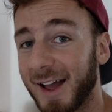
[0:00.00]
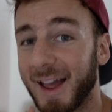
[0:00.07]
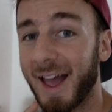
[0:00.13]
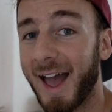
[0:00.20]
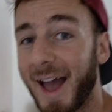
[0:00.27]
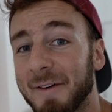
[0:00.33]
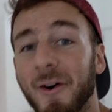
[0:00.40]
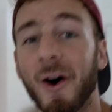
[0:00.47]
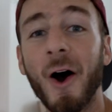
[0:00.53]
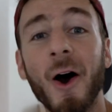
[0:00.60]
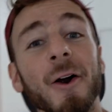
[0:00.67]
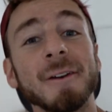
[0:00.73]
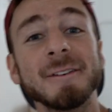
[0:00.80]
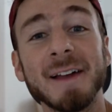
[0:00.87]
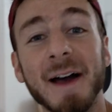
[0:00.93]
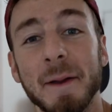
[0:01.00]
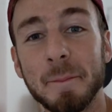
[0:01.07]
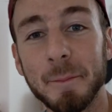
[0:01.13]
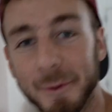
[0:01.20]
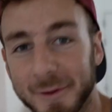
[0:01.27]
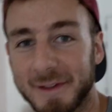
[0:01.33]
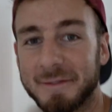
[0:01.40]
I have a hard
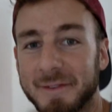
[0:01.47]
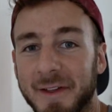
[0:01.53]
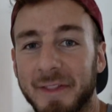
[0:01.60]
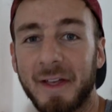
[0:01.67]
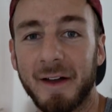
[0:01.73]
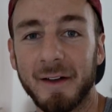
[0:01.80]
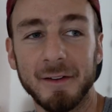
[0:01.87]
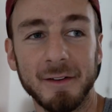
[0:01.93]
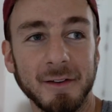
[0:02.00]
time believing that.